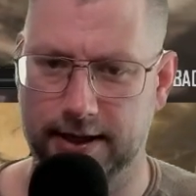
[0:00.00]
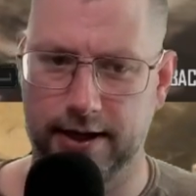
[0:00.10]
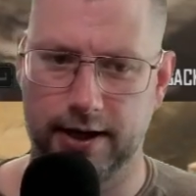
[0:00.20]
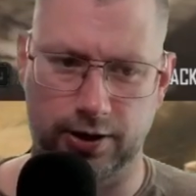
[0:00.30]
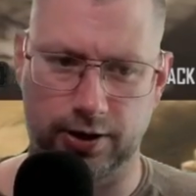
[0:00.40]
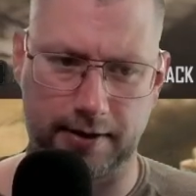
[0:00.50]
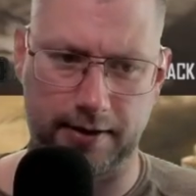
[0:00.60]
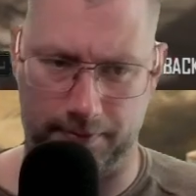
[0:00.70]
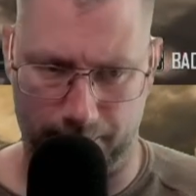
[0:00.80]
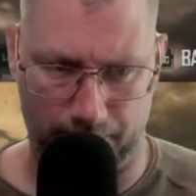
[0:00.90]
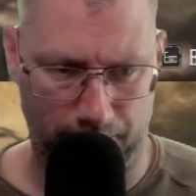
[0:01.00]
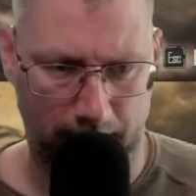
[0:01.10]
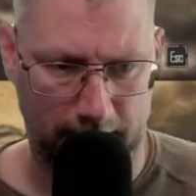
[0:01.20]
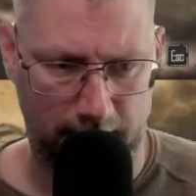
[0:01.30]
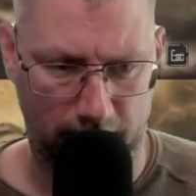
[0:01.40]
You can
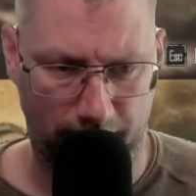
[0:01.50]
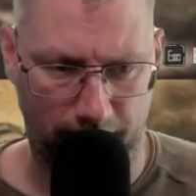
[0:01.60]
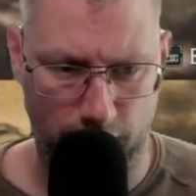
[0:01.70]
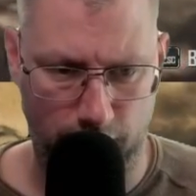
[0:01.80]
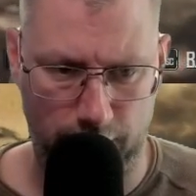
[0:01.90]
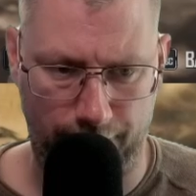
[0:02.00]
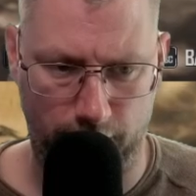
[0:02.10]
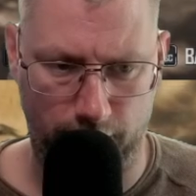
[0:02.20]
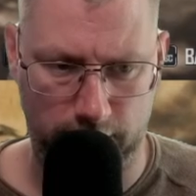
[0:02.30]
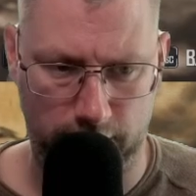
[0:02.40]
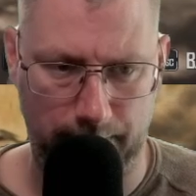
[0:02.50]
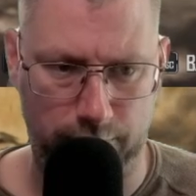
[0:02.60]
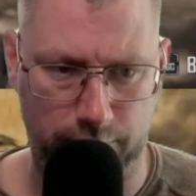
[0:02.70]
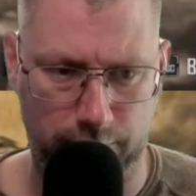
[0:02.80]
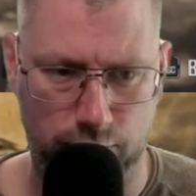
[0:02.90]
make, for example,
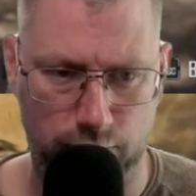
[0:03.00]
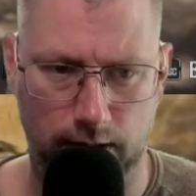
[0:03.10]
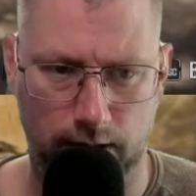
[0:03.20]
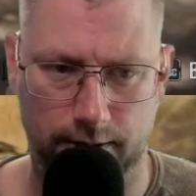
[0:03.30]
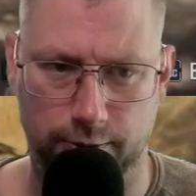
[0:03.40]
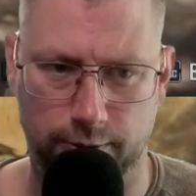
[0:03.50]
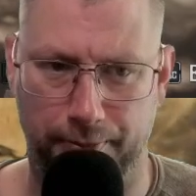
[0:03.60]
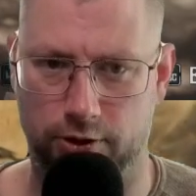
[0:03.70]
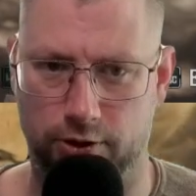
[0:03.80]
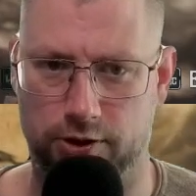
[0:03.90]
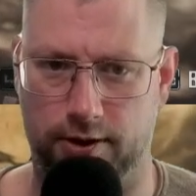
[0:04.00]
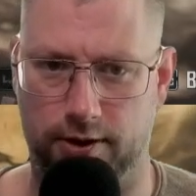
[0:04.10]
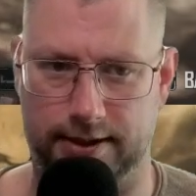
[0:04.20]
two perks on it.